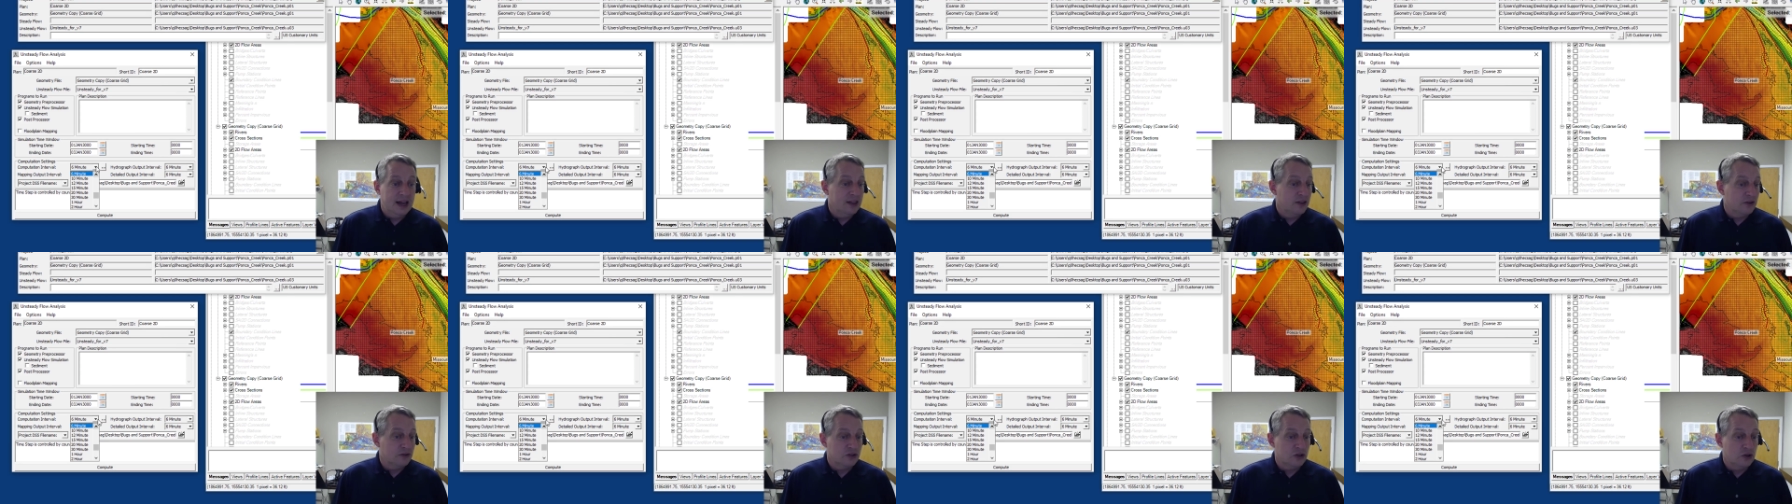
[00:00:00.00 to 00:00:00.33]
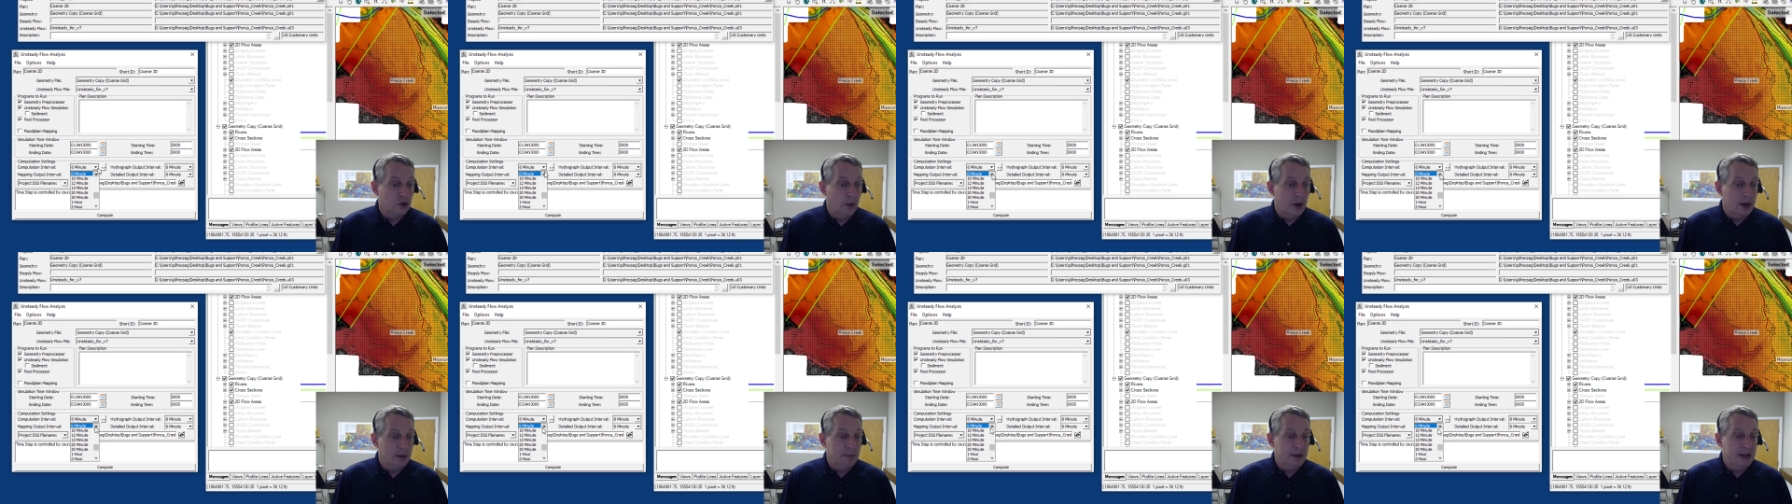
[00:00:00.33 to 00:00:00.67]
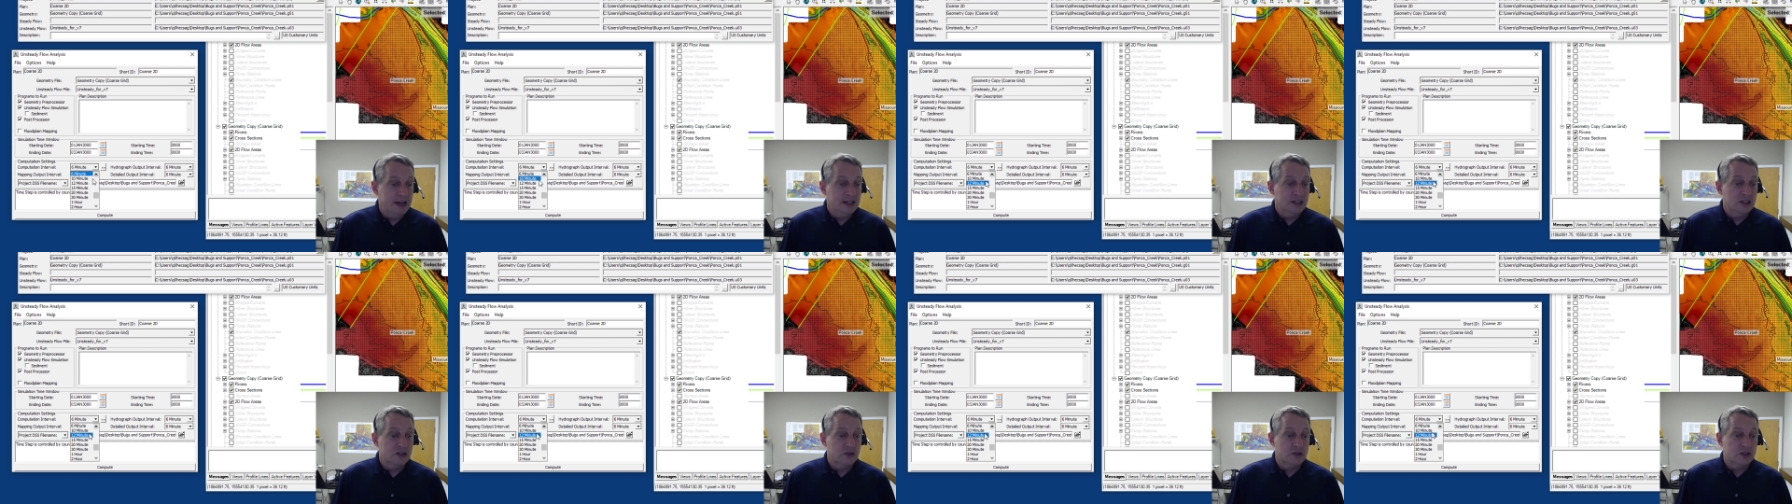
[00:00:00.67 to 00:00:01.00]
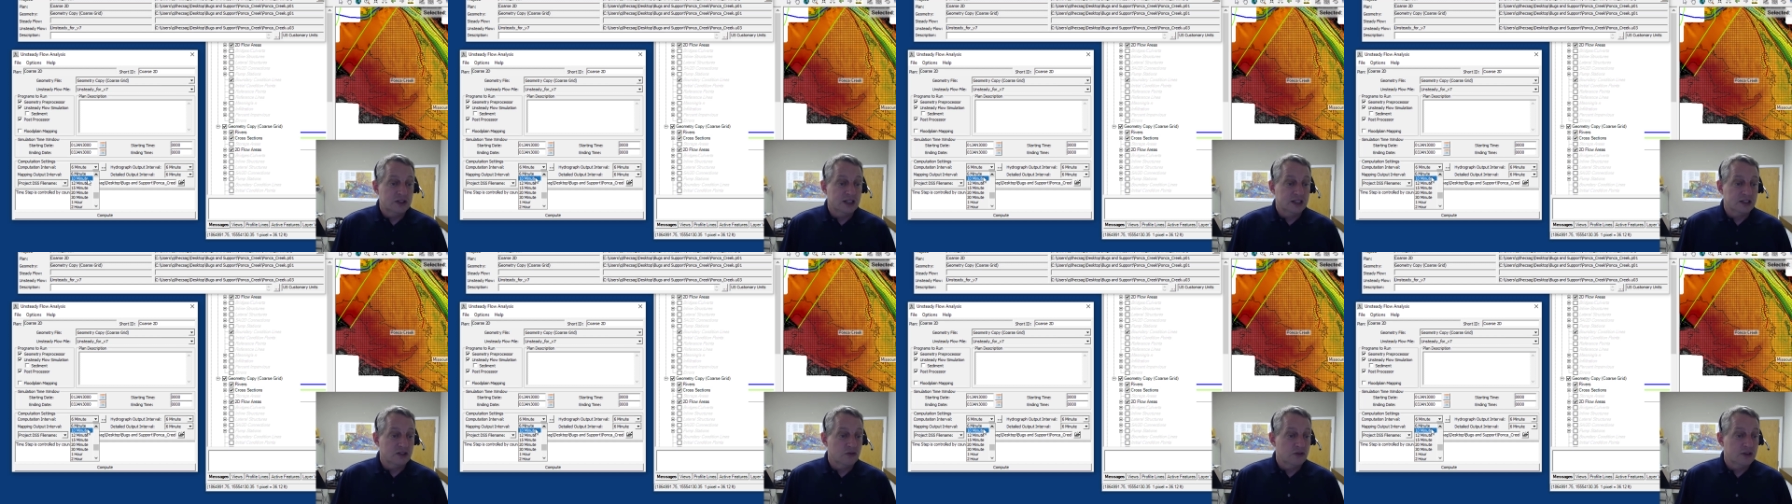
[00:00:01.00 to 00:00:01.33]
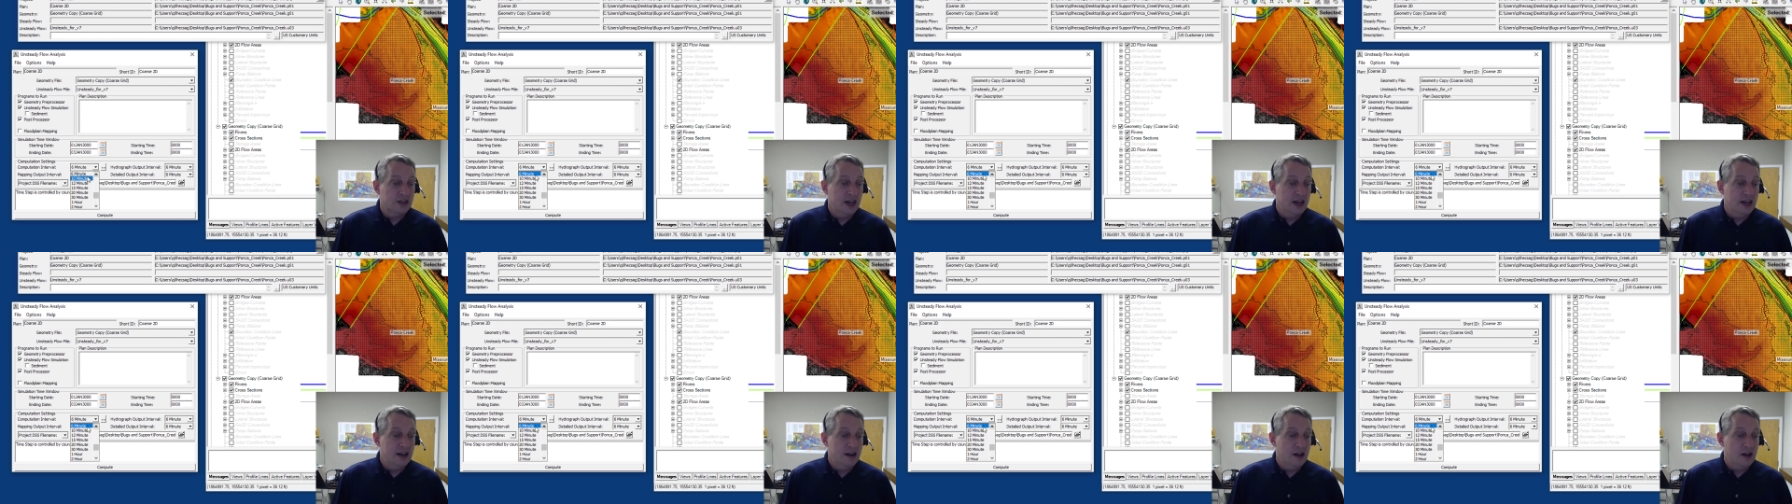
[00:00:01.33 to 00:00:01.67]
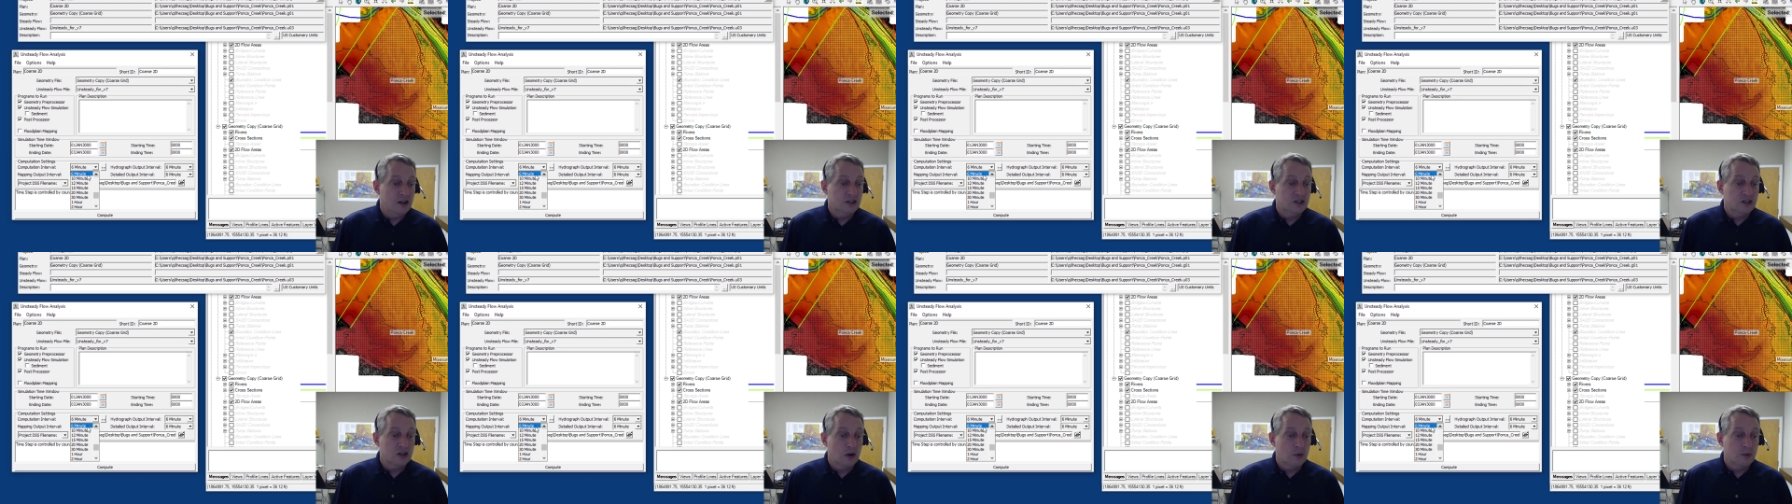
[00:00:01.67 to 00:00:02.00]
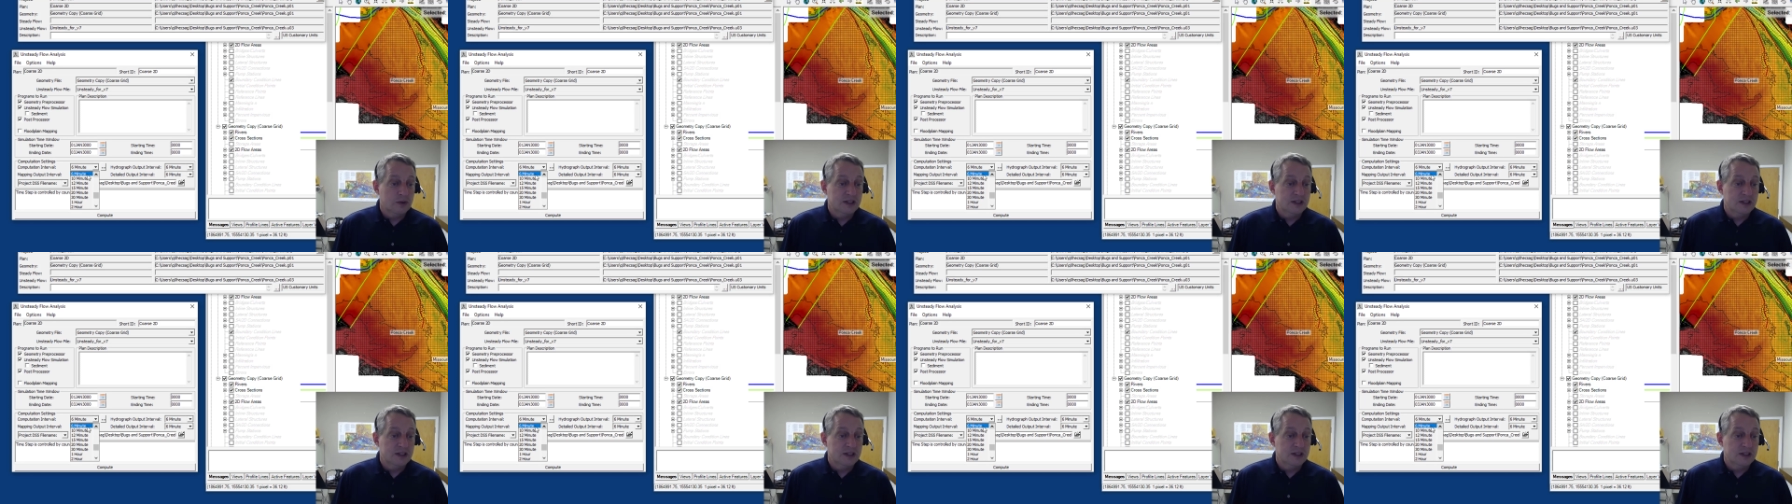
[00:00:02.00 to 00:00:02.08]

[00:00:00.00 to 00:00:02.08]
there's no 8 minutes, there's 6 or 10, I'll start